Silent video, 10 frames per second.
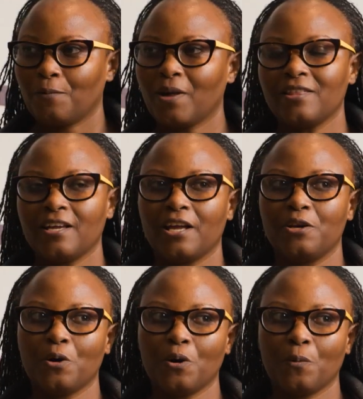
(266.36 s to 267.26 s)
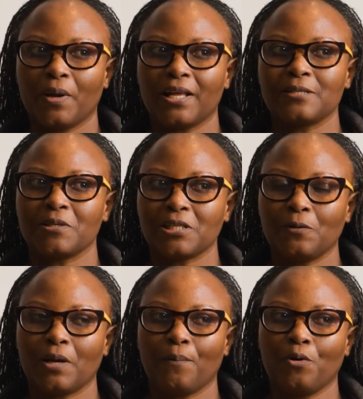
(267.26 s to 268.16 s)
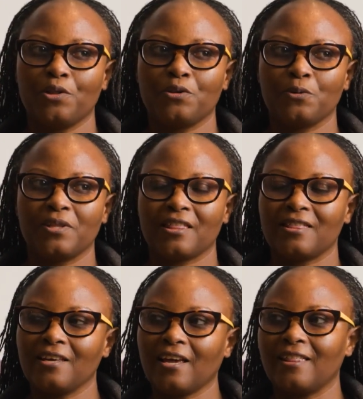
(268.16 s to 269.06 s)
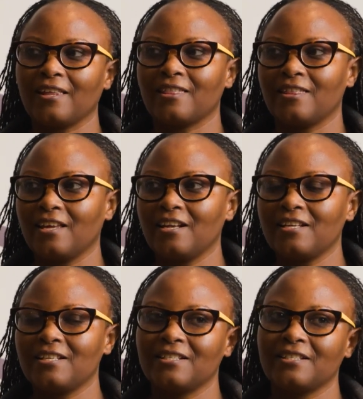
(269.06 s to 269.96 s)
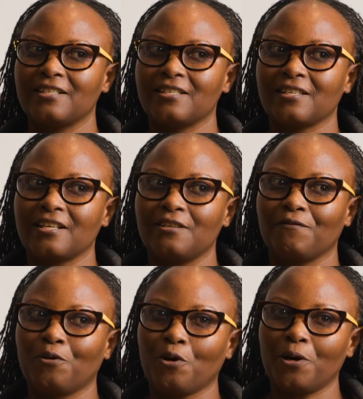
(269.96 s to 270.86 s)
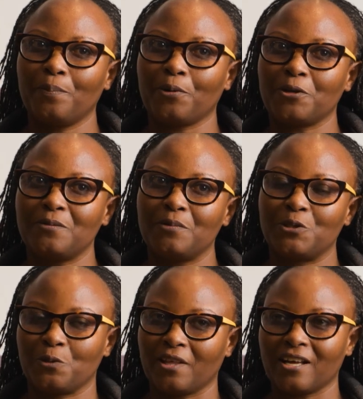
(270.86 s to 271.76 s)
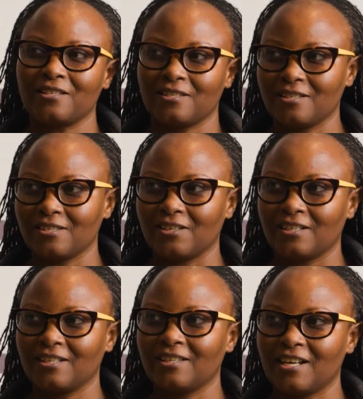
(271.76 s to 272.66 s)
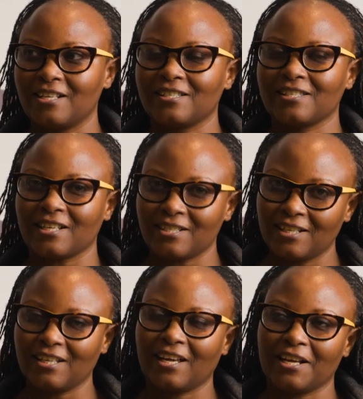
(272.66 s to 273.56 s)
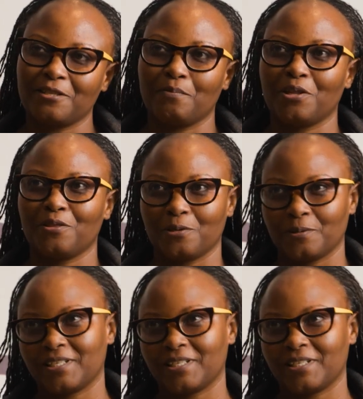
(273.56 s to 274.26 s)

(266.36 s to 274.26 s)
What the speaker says: One thing I know, especially when I'm going through the thick and the thin, is that if God brought me to that season, then he'll certainly get me through